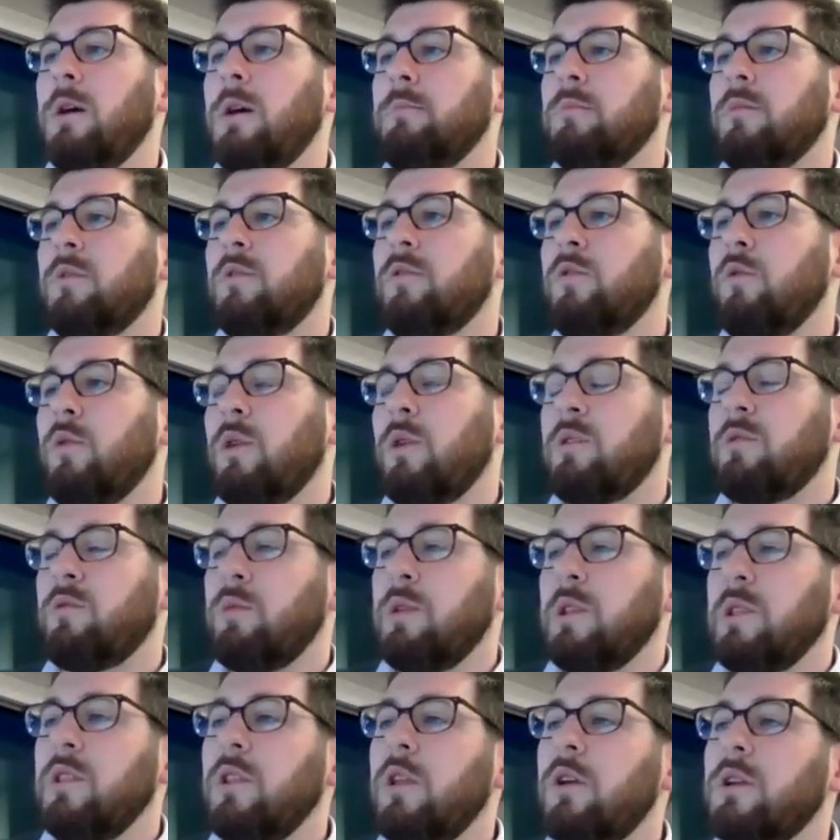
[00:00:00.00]
So as we
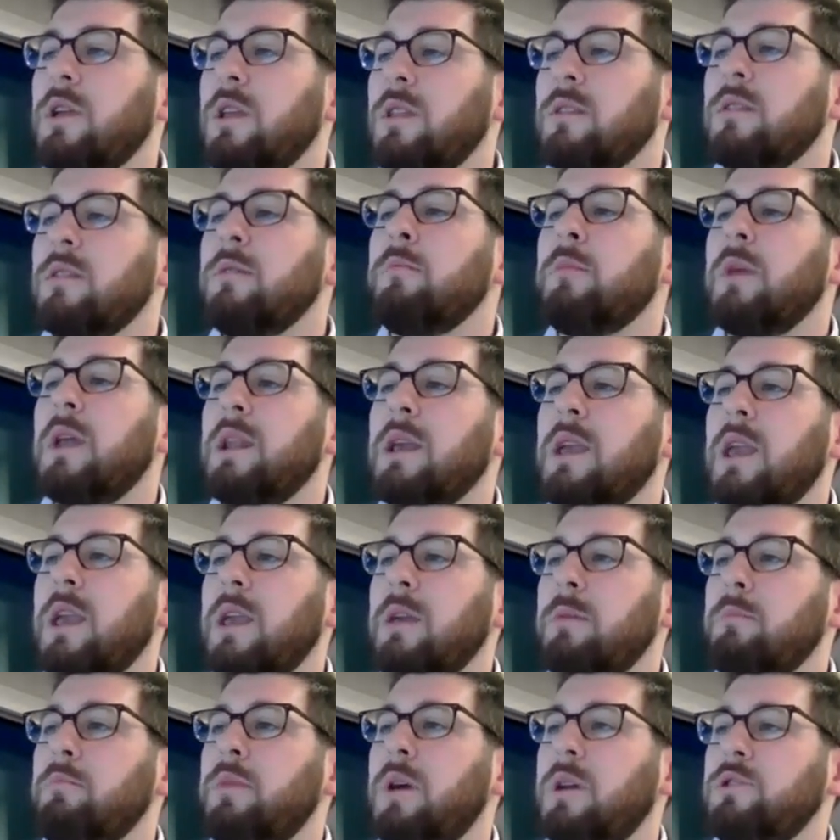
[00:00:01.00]
look at the
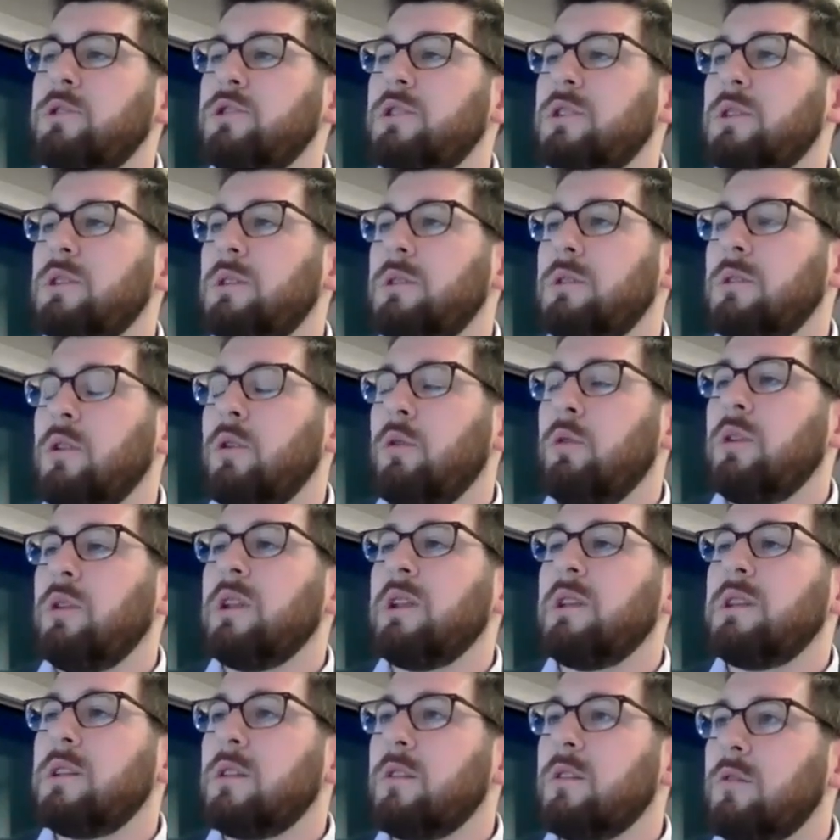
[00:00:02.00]
Medicaid budget going
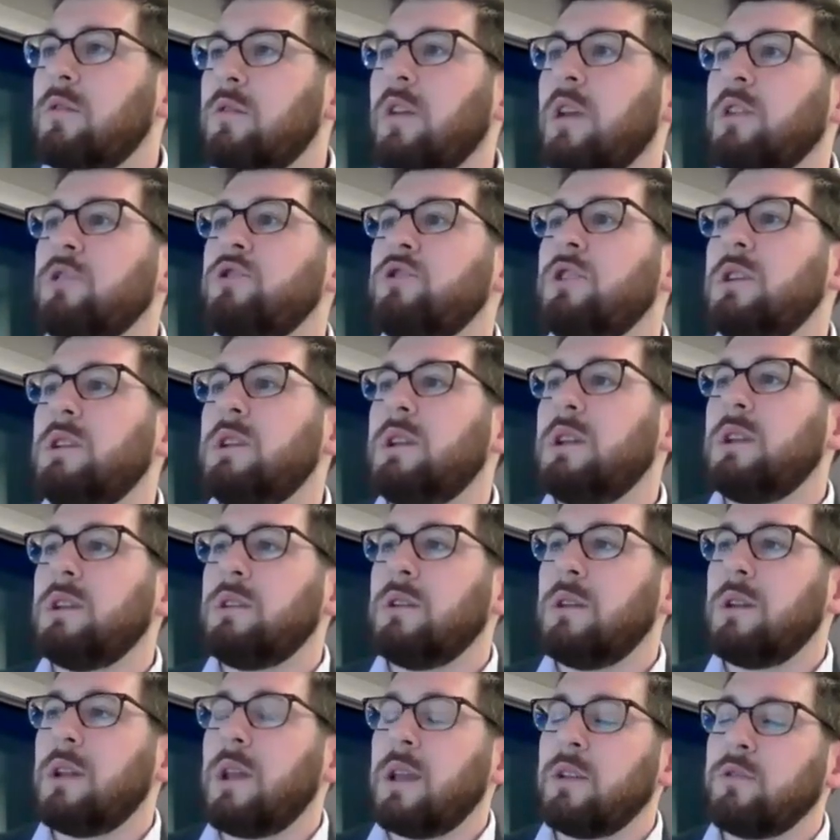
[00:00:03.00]
into session
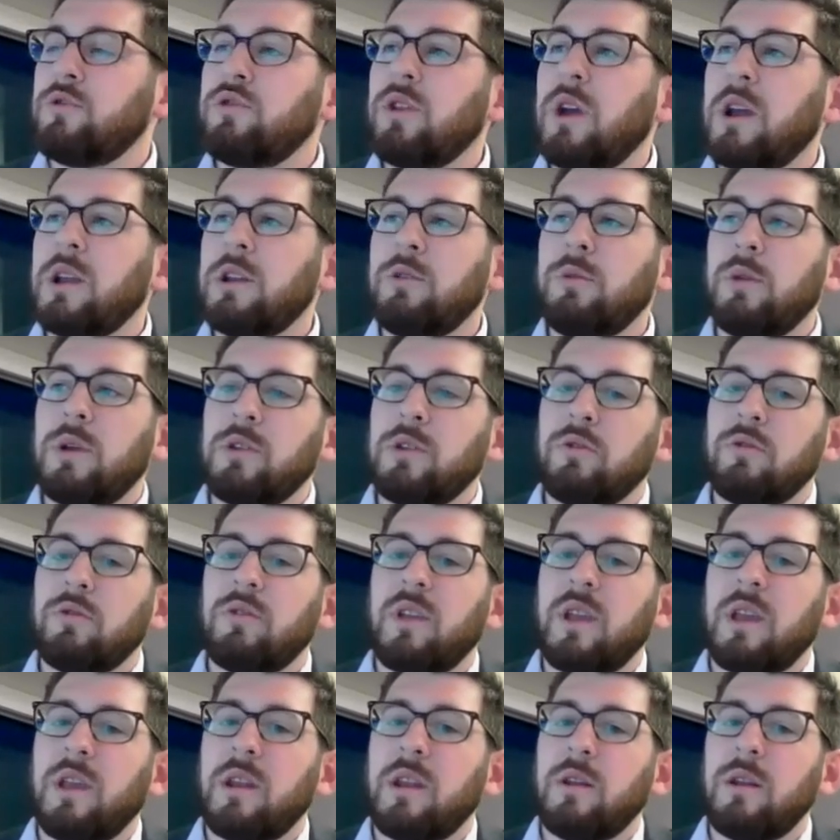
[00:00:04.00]
and trying to
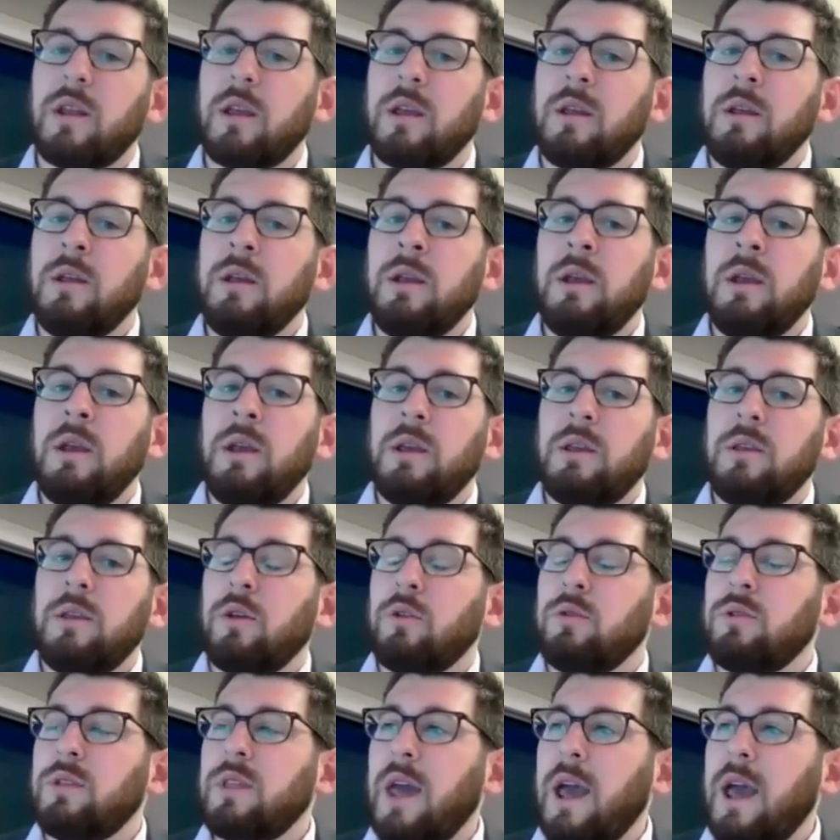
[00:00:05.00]
understand,
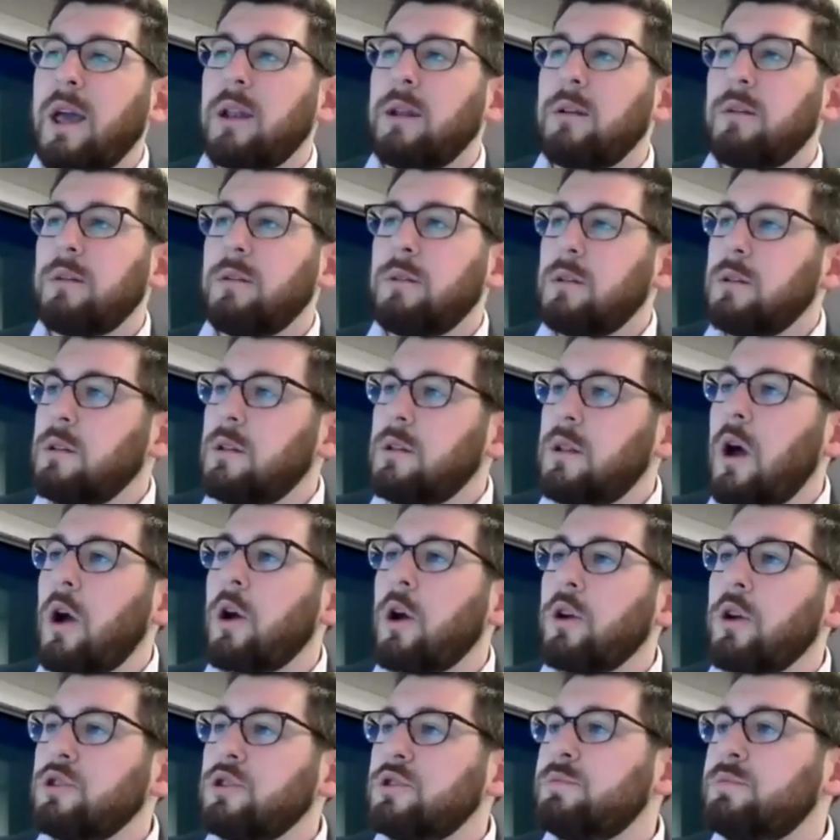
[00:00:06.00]
that
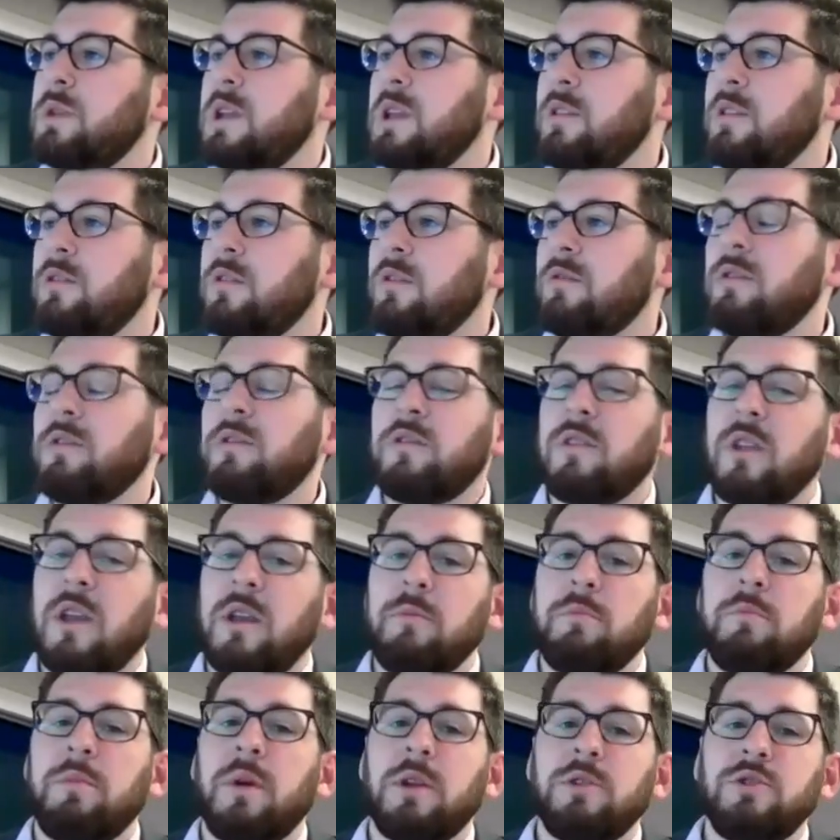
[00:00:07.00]
large piece of the
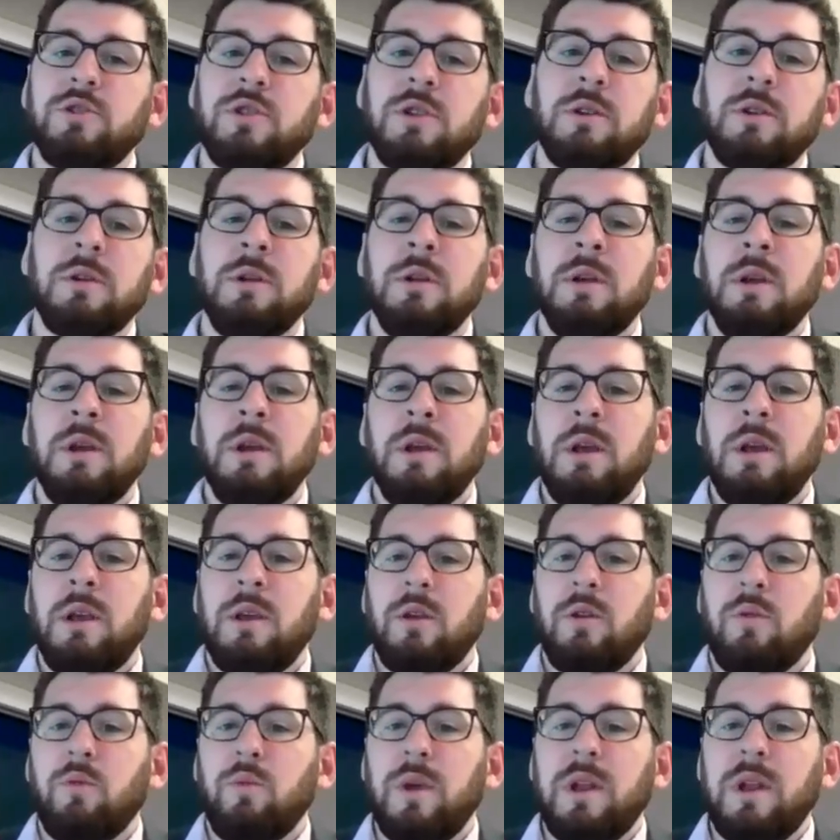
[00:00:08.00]
state budget,
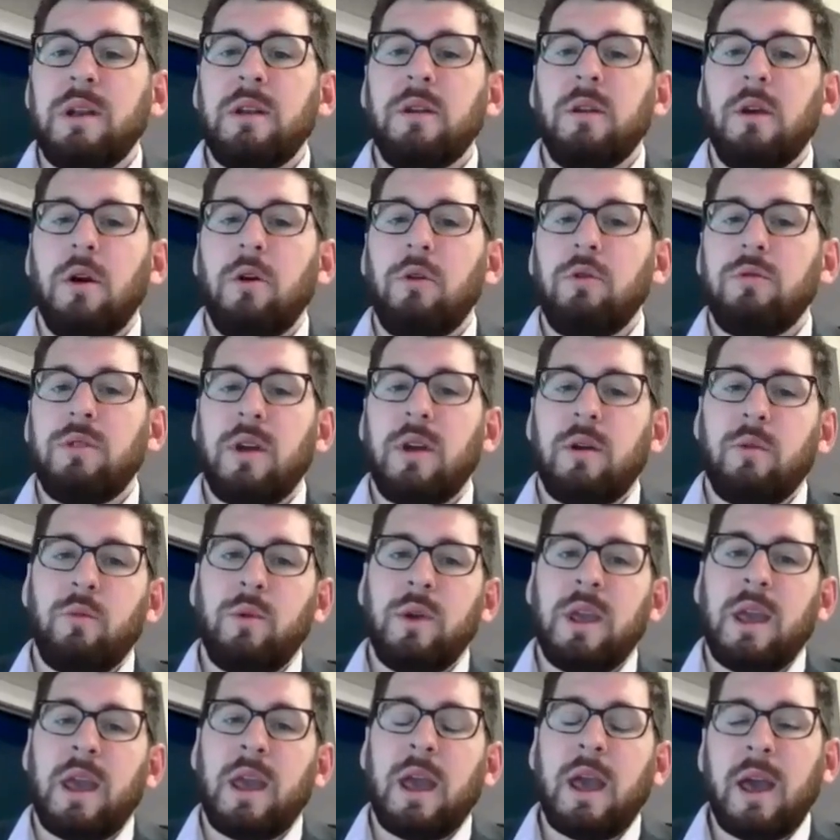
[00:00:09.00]
we know that
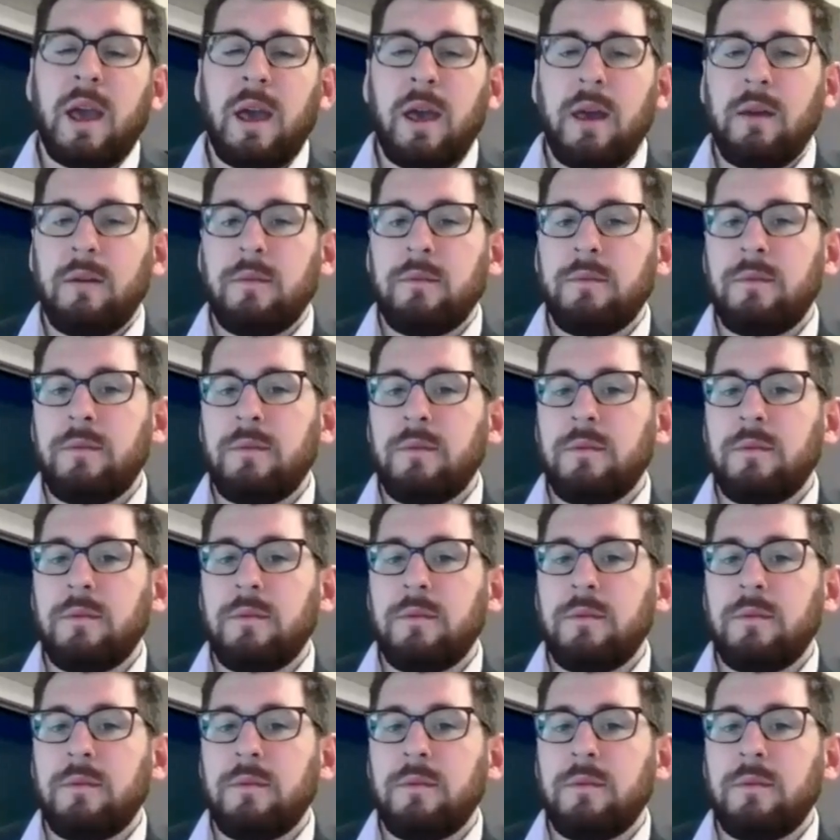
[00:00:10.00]
we have,